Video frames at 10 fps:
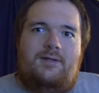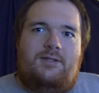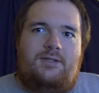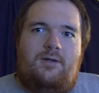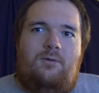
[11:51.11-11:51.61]

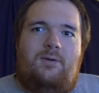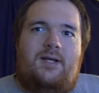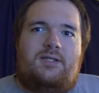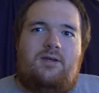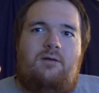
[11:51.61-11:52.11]
So when
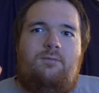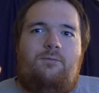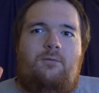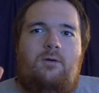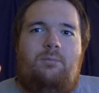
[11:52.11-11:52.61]
I saw it for
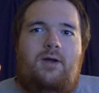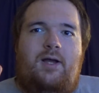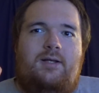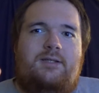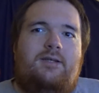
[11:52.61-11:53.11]
four
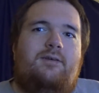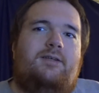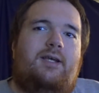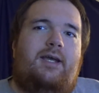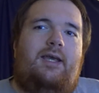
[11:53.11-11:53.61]
bucks, I
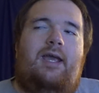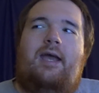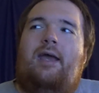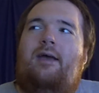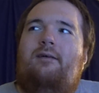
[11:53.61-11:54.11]
was like,
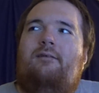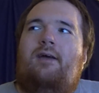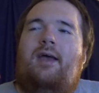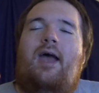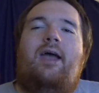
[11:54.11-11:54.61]
yeah,
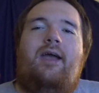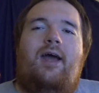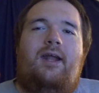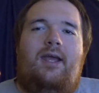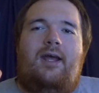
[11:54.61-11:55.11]
I, I
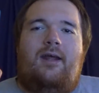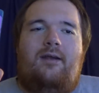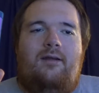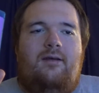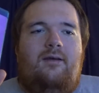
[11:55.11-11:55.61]
gotta get
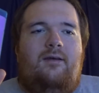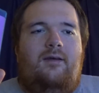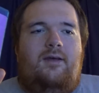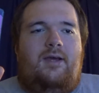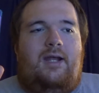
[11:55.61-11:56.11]
it.
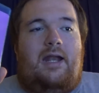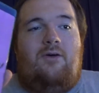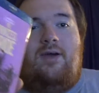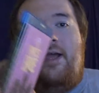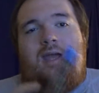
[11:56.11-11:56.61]
And
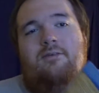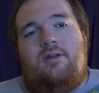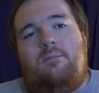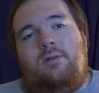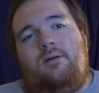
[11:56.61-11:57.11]
now I have
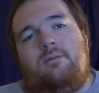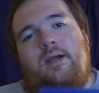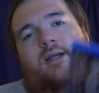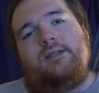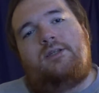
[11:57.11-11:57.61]
it on
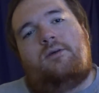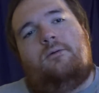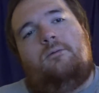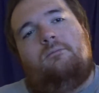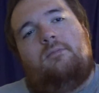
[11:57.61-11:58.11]
Blu-ray,
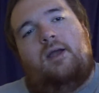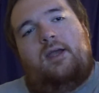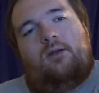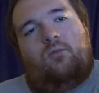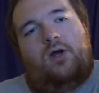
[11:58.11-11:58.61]
so I
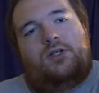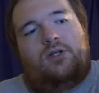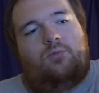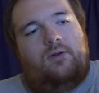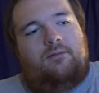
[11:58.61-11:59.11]
can watch
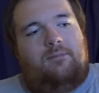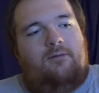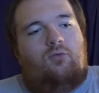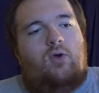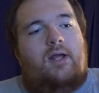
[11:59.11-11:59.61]
it with my
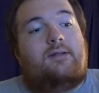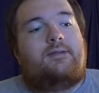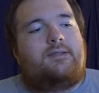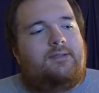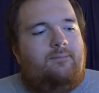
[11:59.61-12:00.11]

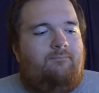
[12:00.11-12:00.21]
friends.